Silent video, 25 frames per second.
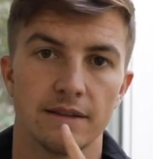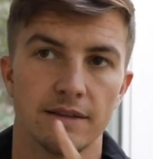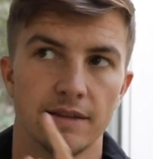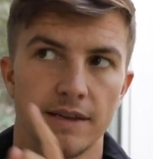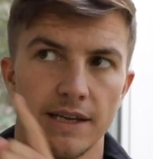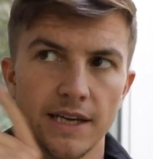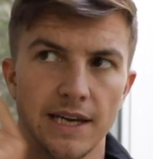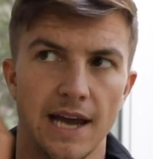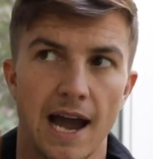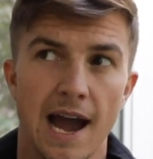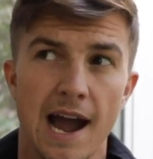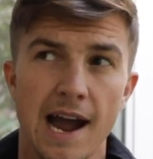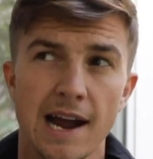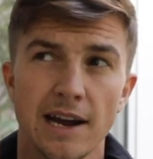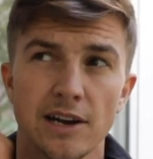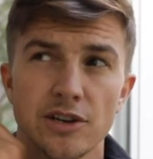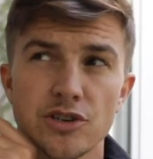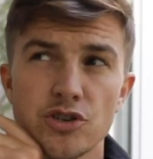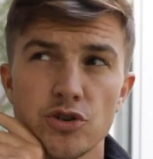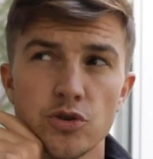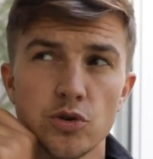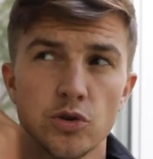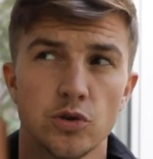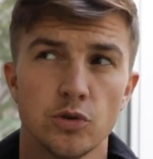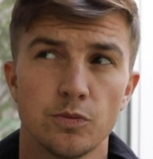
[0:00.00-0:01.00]
The
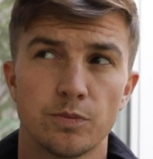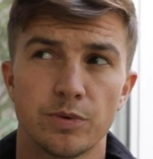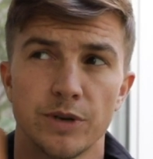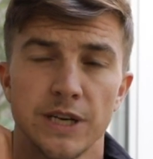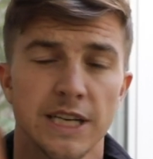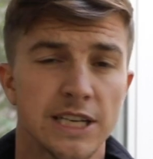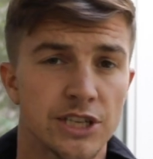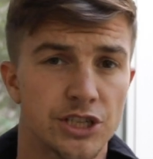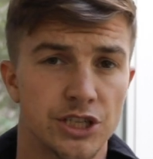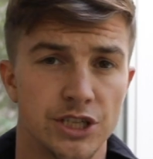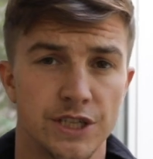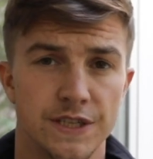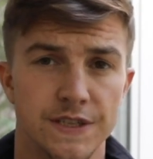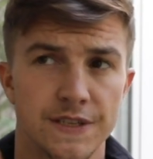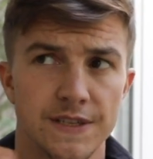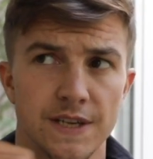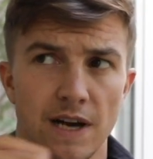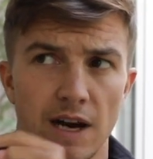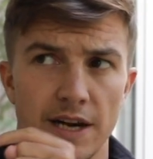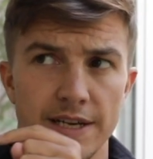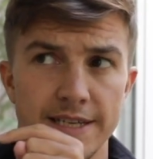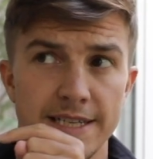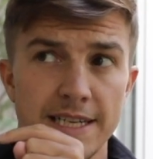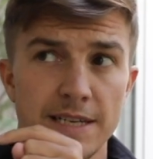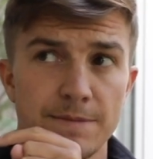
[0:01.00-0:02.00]
actual predictions that
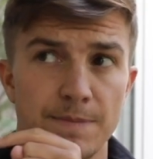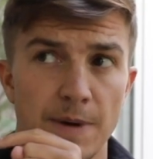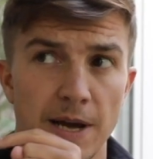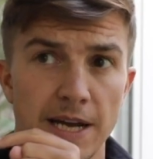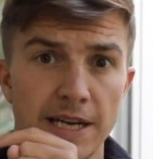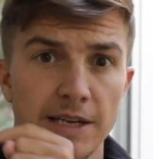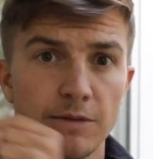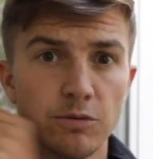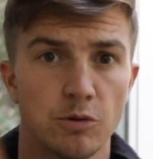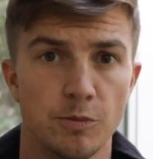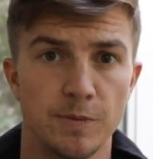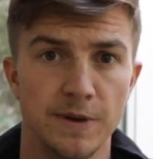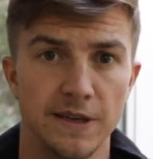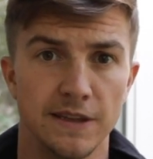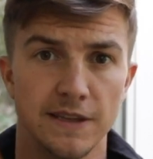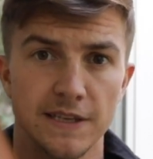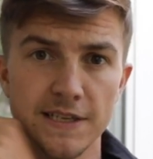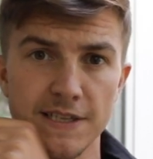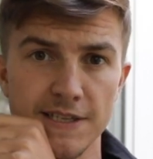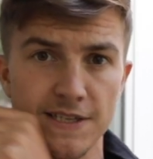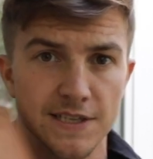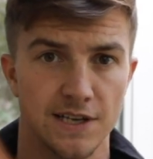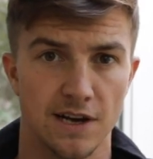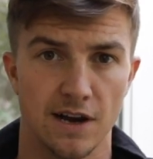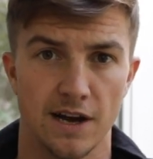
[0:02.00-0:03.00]
I did make will be
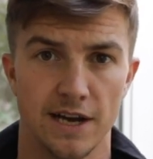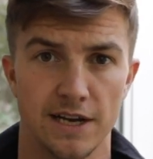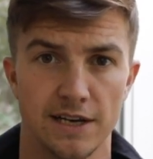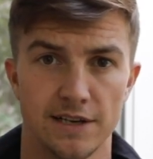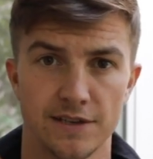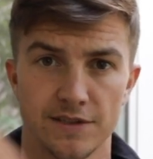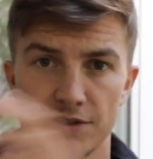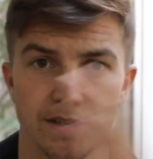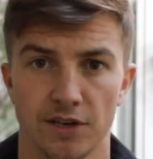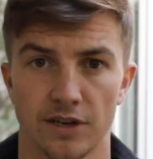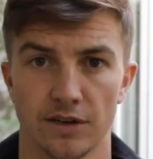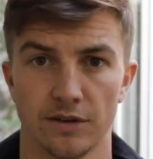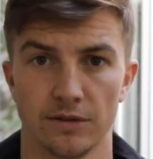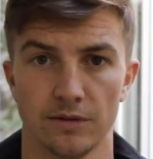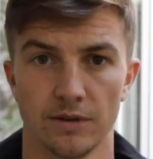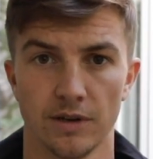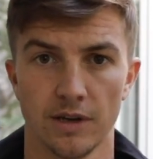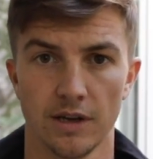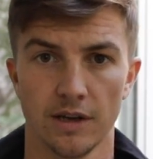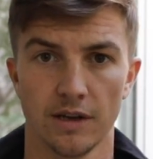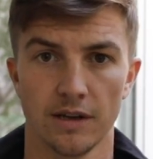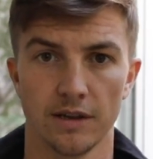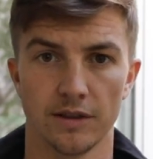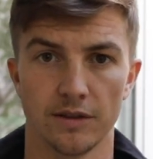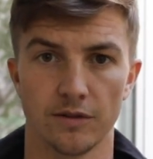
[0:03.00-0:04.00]
this side. So
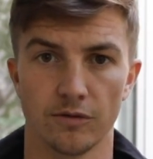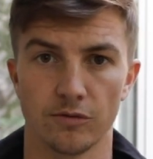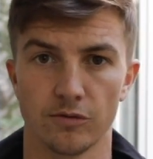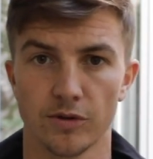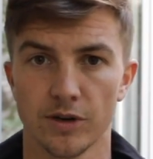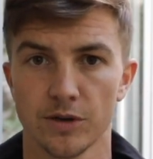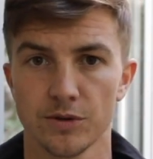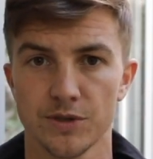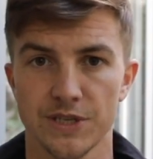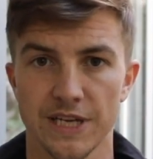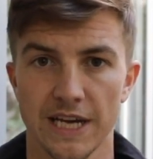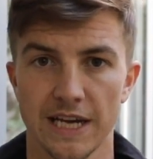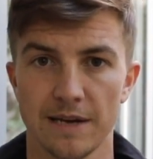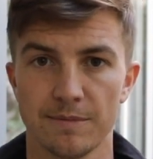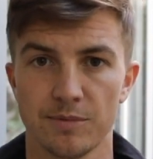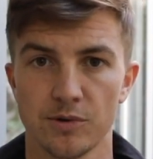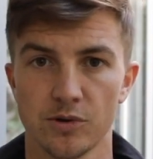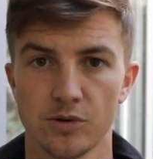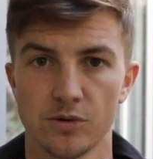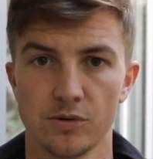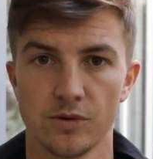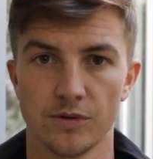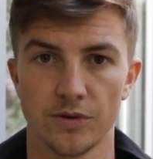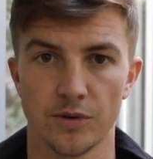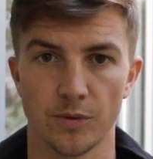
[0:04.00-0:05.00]
the real
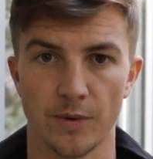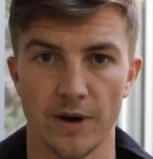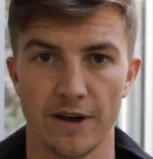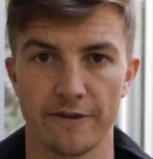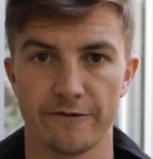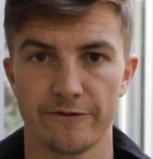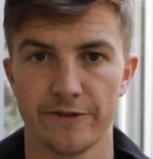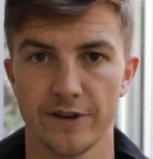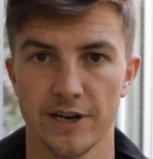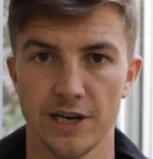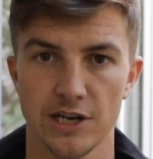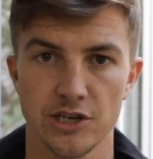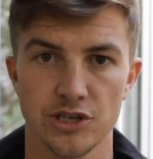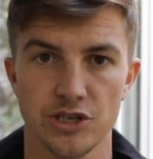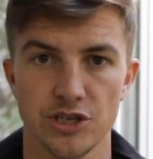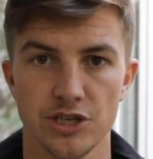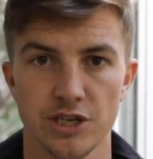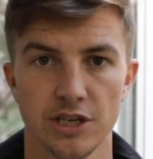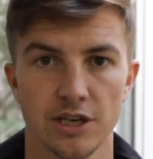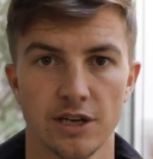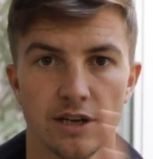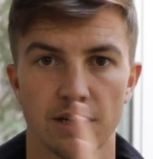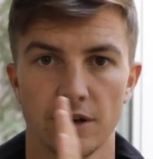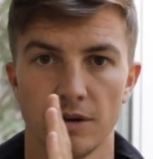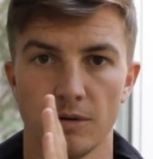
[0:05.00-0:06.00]
table, the way it finished,
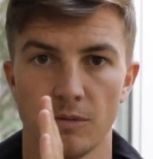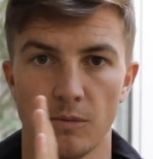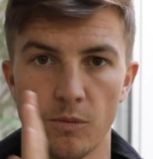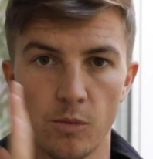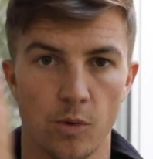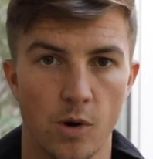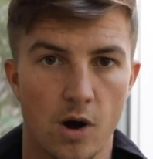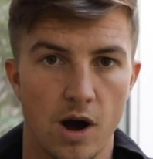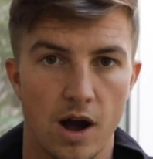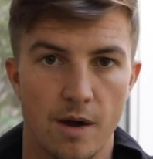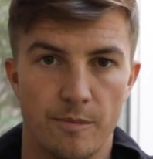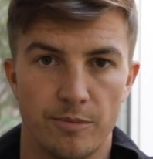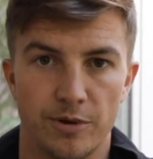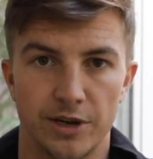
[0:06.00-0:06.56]
what I